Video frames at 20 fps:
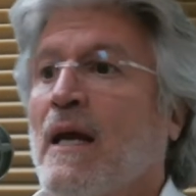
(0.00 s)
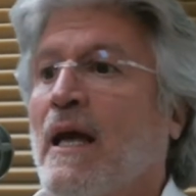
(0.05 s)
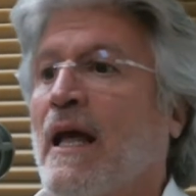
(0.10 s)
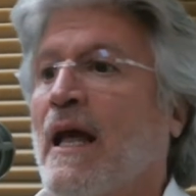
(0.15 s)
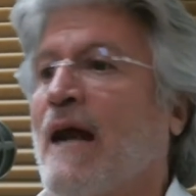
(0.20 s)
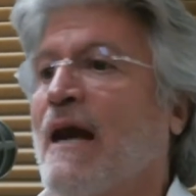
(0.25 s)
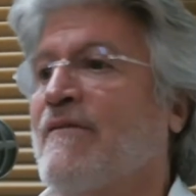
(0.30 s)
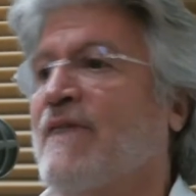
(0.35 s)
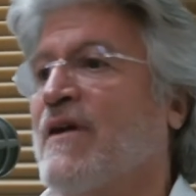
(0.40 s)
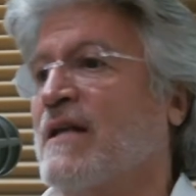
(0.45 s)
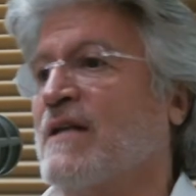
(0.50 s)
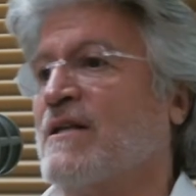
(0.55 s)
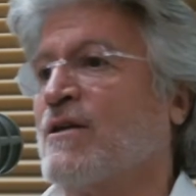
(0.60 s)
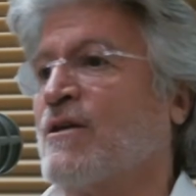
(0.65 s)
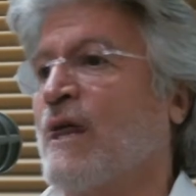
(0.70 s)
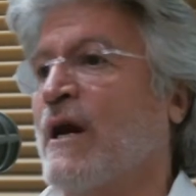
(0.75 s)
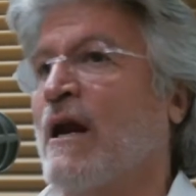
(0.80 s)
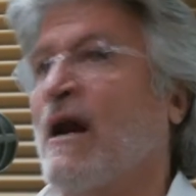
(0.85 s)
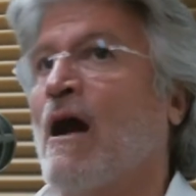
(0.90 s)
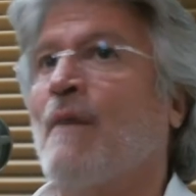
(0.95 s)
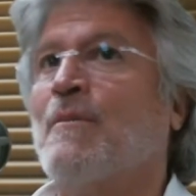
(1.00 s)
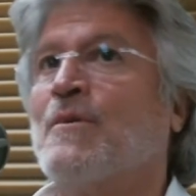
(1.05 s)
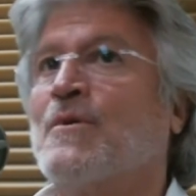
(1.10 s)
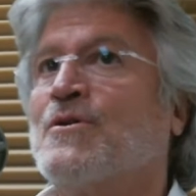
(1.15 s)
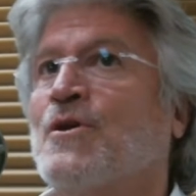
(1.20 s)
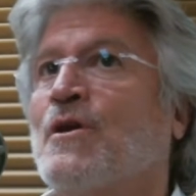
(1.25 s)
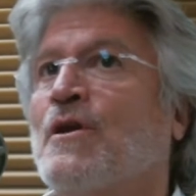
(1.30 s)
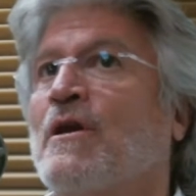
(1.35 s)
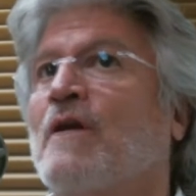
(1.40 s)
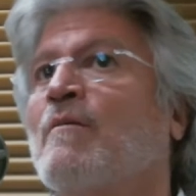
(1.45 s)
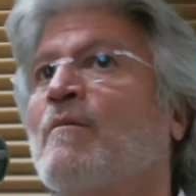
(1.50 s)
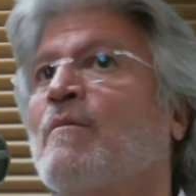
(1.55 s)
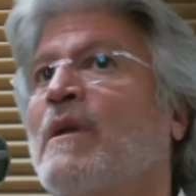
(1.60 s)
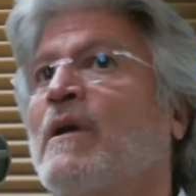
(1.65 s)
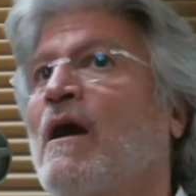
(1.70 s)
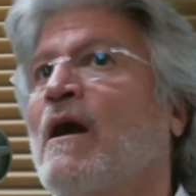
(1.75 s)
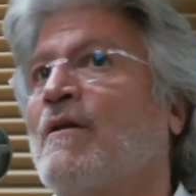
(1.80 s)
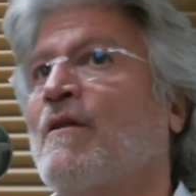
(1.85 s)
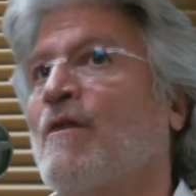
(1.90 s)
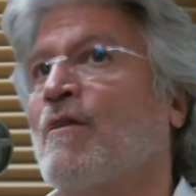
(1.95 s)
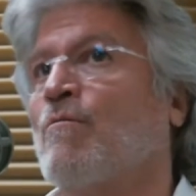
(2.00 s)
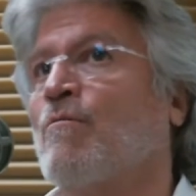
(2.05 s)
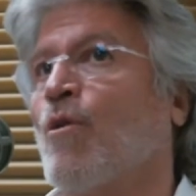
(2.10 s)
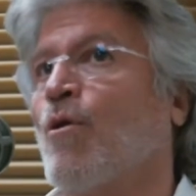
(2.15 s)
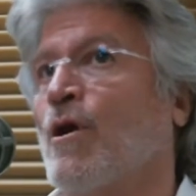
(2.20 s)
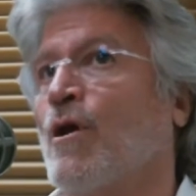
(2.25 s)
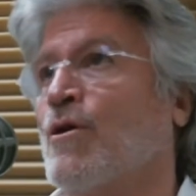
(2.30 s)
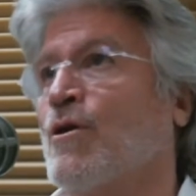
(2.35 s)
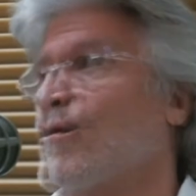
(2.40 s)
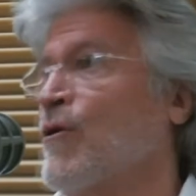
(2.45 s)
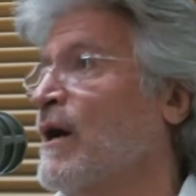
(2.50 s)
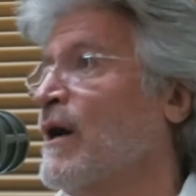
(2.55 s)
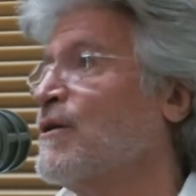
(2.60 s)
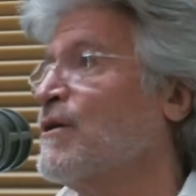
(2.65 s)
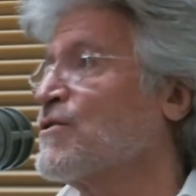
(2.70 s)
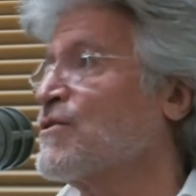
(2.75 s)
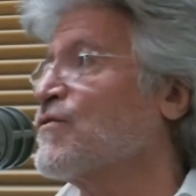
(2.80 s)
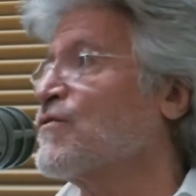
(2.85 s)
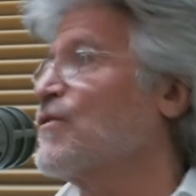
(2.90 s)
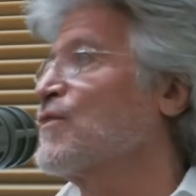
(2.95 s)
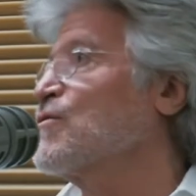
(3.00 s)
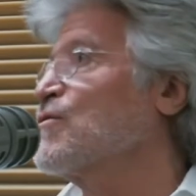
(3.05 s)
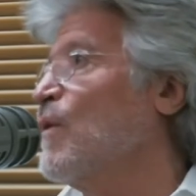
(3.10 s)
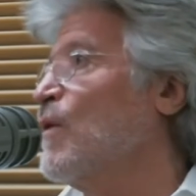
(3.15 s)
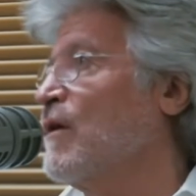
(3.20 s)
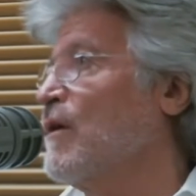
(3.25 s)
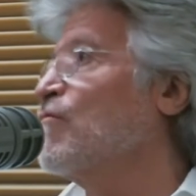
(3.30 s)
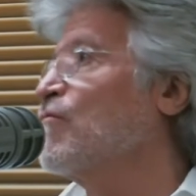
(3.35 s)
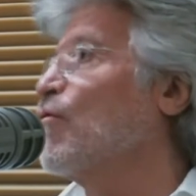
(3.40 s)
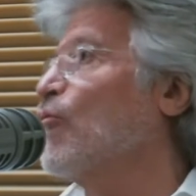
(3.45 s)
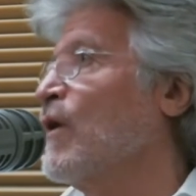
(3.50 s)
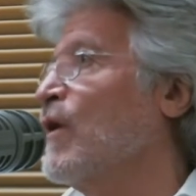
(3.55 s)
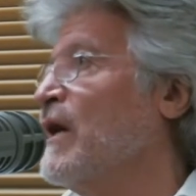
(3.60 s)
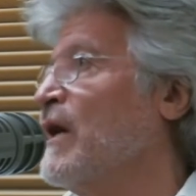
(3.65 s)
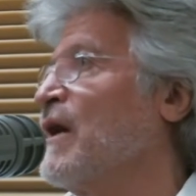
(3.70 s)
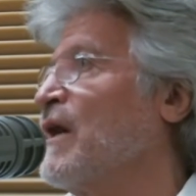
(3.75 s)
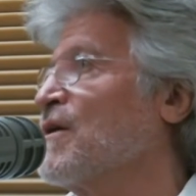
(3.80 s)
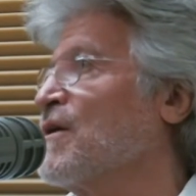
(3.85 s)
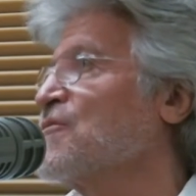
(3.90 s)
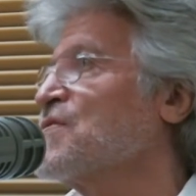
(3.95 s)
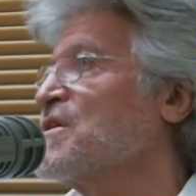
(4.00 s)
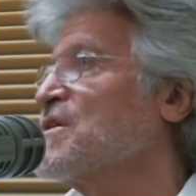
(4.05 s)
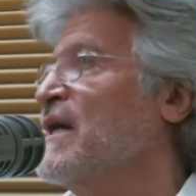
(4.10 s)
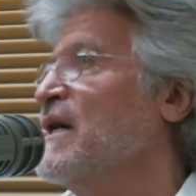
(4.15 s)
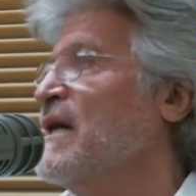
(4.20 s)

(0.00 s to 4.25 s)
and I've had the great opportunity to be on their board of directors for twenty four years.